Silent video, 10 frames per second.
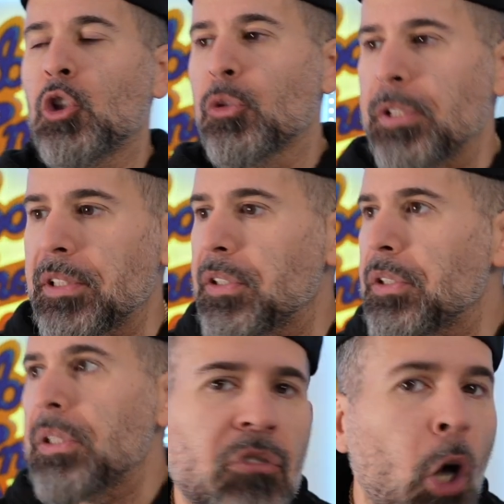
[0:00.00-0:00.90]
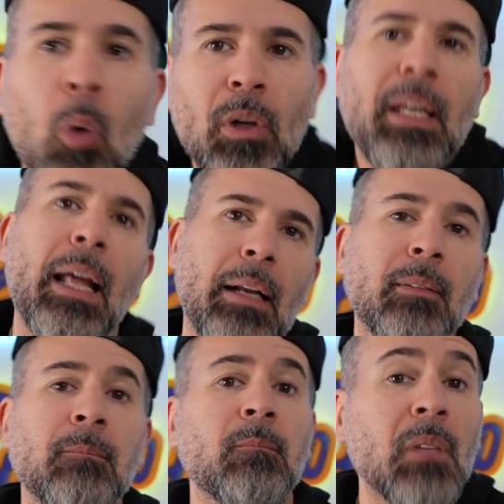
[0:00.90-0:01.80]
streets. Don't get it.
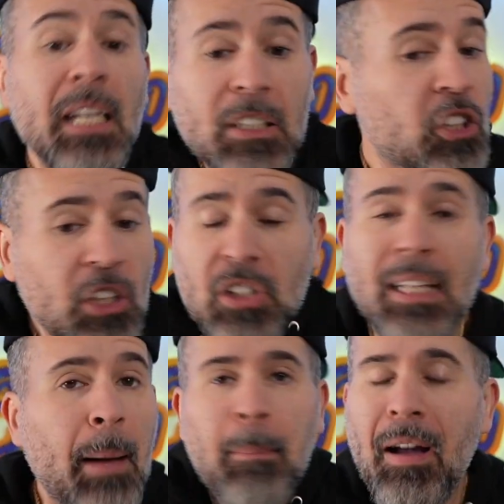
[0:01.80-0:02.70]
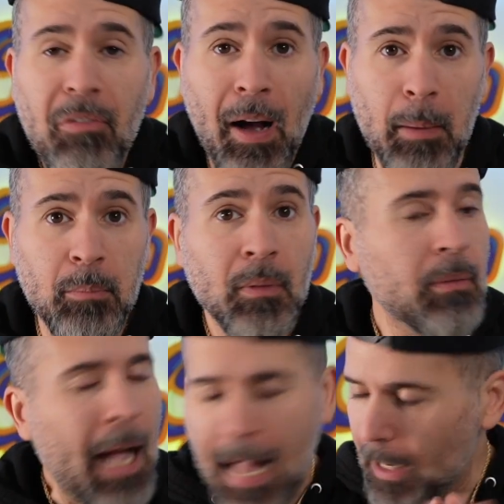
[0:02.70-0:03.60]
It's just not my vibe
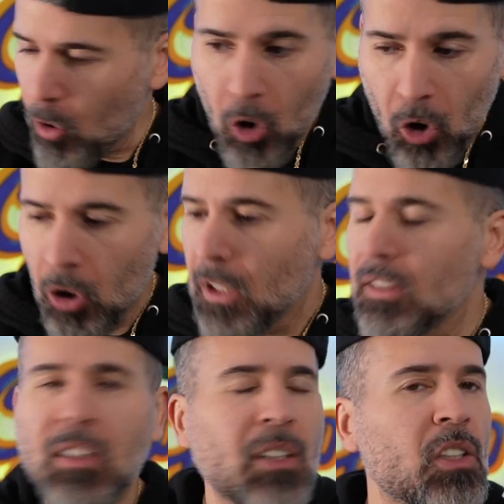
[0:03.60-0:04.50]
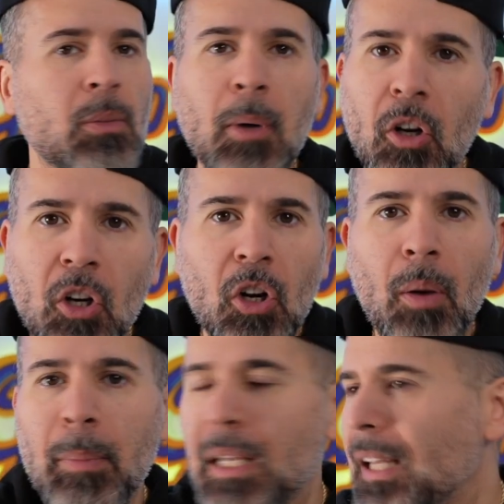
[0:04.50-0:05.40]
at all. Doesn't smell good
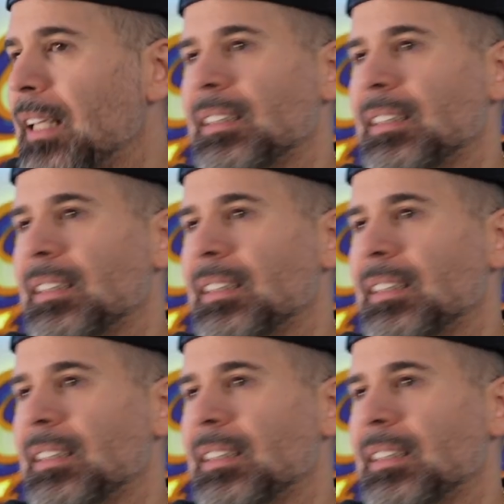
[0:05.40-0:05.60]
on me.